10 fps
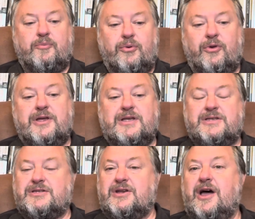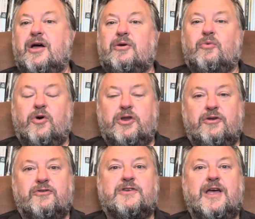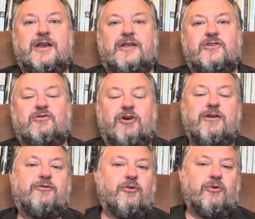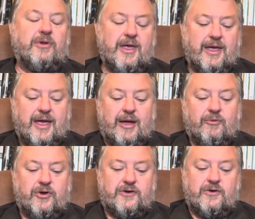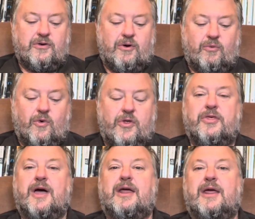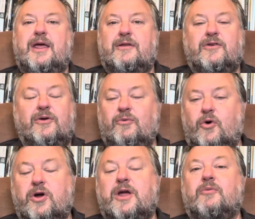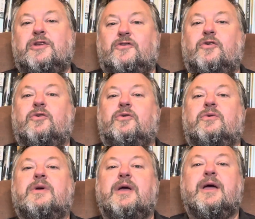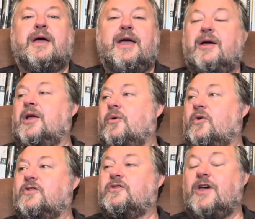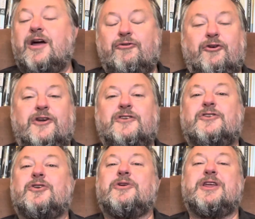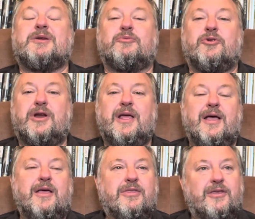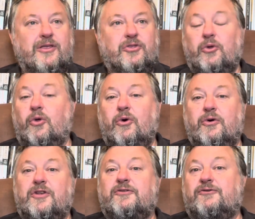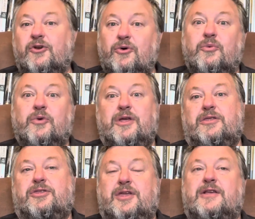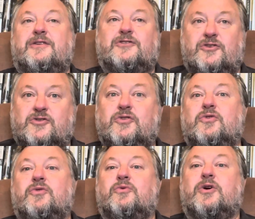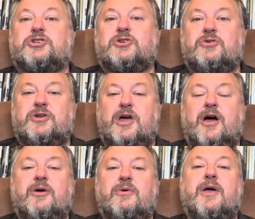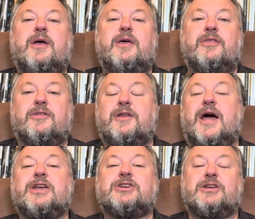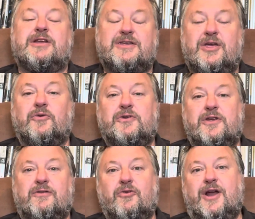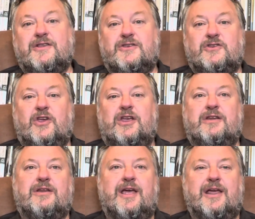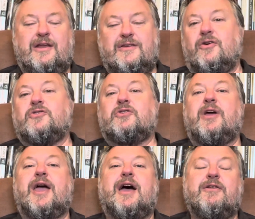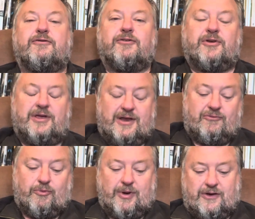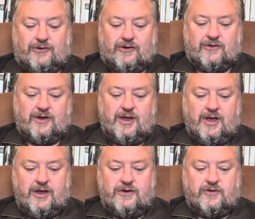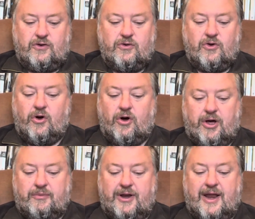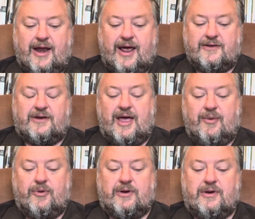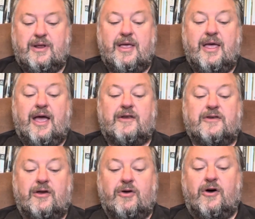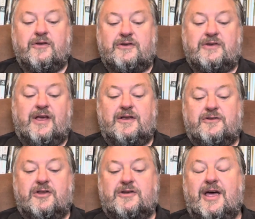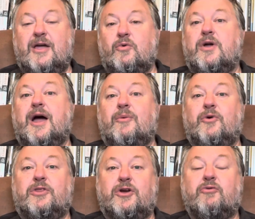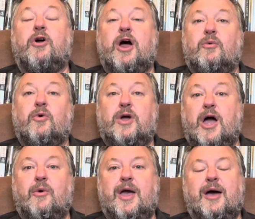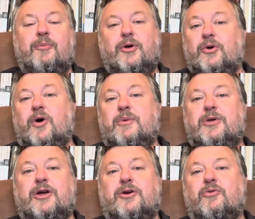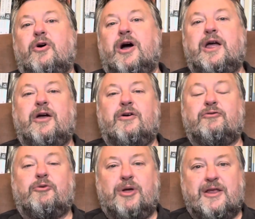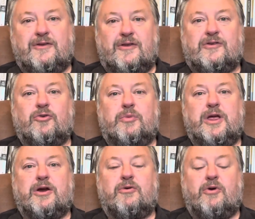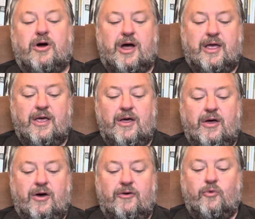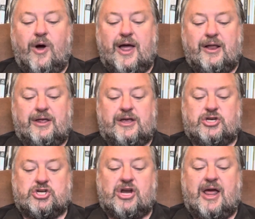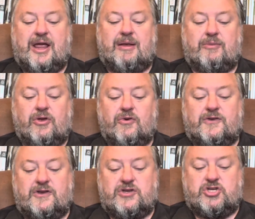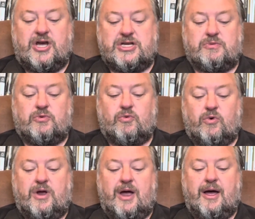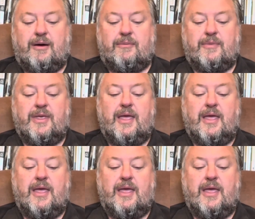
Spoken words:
please, no, what you've said is dreadful and we do not want that. And so what can we do? How, you know, what sacrifices do we need to bring? The law is filled with things to do once you know that the nation is guilty of great sin, and it tells you how to flee in repentance to God, but that hasn't happened. And so God says the day will come when the cry will go out, but it won't be a cry of repentance. It will be a cry of wailing and shame because his judgment will come.